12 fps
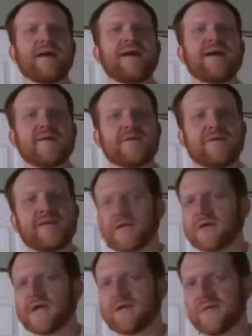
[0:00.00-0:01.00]
Video
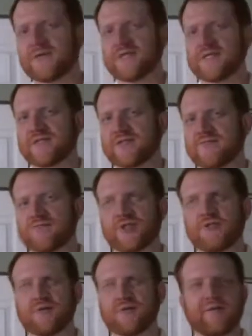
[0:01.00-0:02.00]
game music
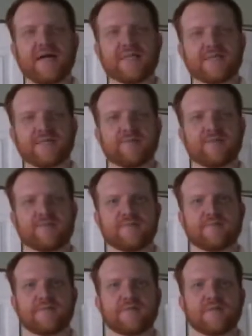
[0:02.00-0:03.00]
shouldn't be possible.
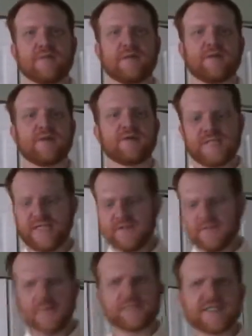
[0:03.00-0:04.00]
You see,
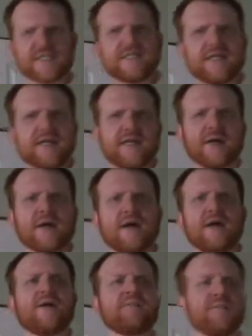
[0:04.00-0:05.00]
music is linear.
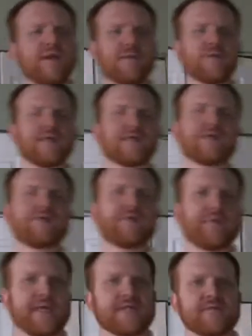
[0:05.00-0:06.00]
If you listen to a
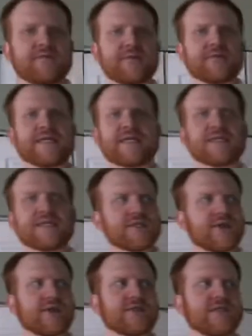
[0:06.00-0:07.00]
piece of music, it
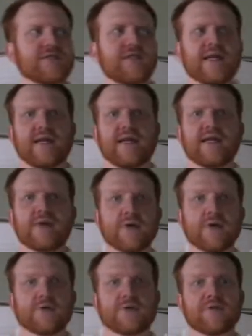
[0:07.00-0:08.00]
starts at the beginning,
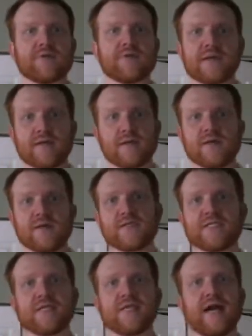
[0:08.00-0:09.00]
goes through the middle, and
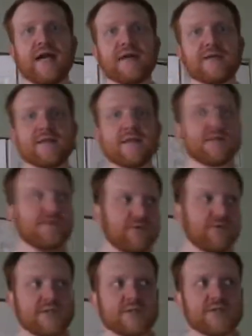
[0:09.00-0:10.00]
goes to the end. And if
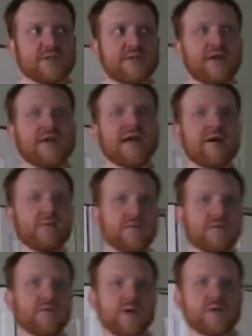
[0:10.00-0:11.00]
you listen to it again, for
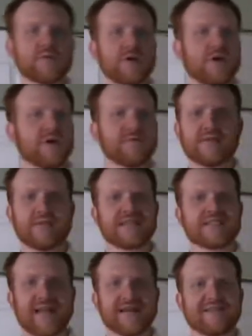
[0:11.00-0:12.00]
the most part, it will do
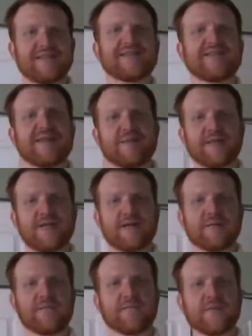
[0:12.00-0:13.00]
exactly the same
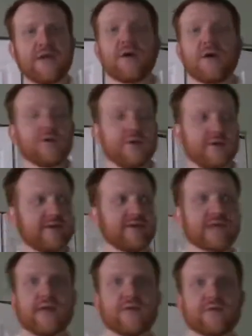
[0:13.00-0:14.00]
thing. You can
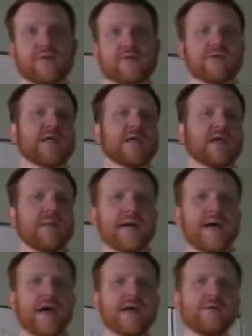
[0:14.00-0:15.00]
even leave the room and come
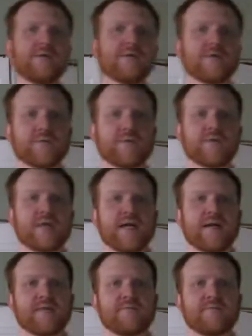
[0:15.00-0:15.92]
back and the music will play.